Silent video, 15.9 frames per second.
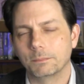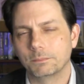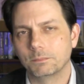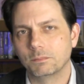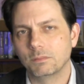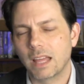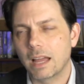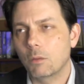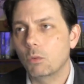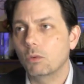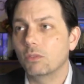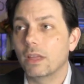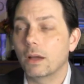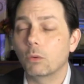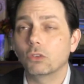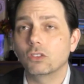
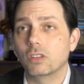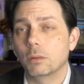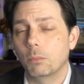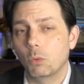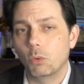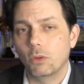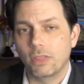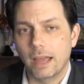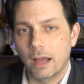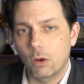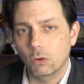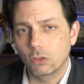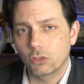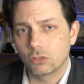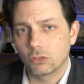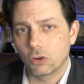that was a temple without
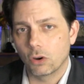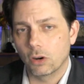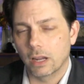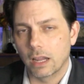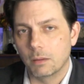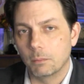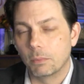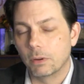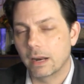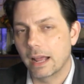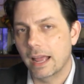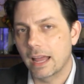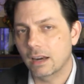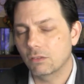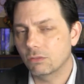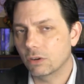a Stargate, but it
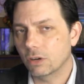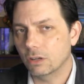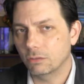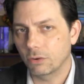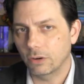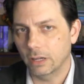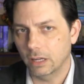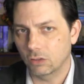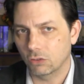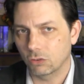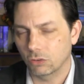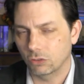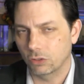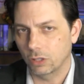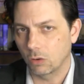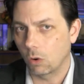had a very, very
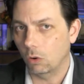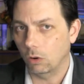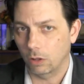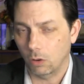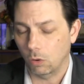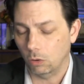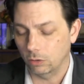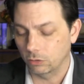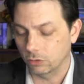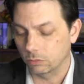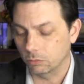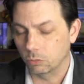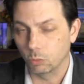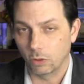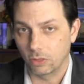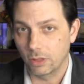interesting holy of holies
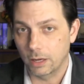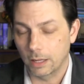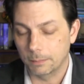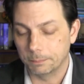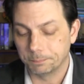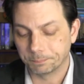within it.